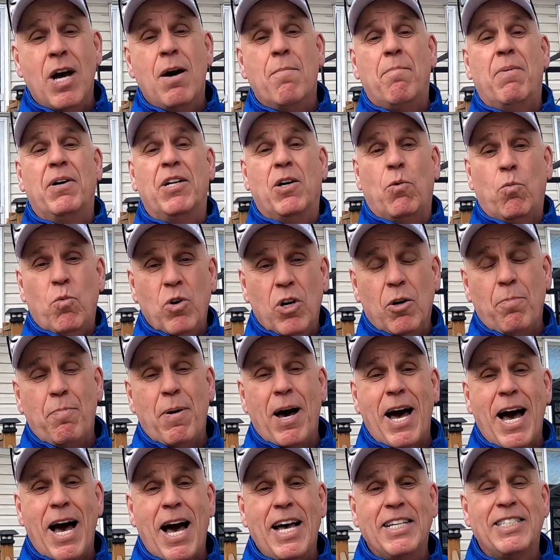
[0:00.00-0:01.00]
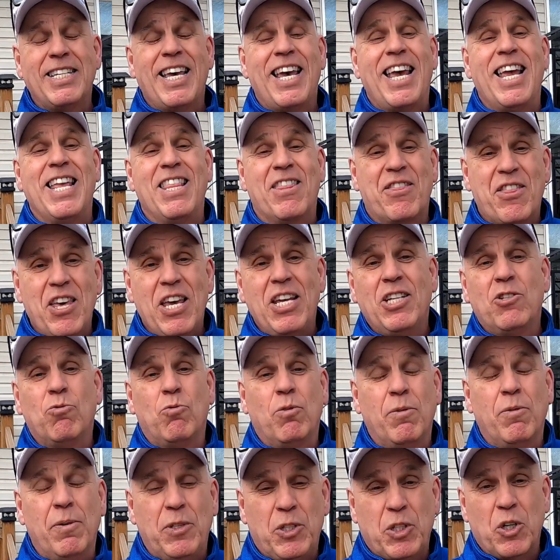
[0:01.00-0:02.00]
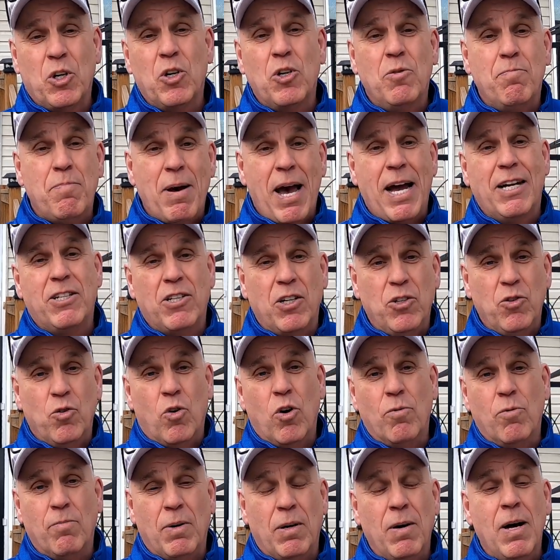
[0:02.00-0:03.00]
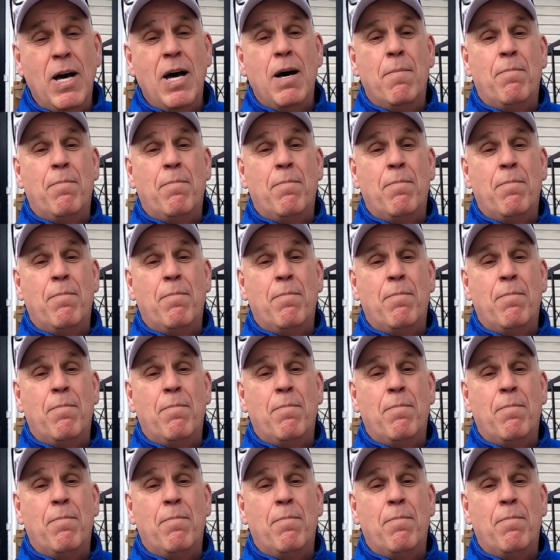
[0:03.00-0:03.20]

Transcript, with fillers: but it will pass and things will return back to normal.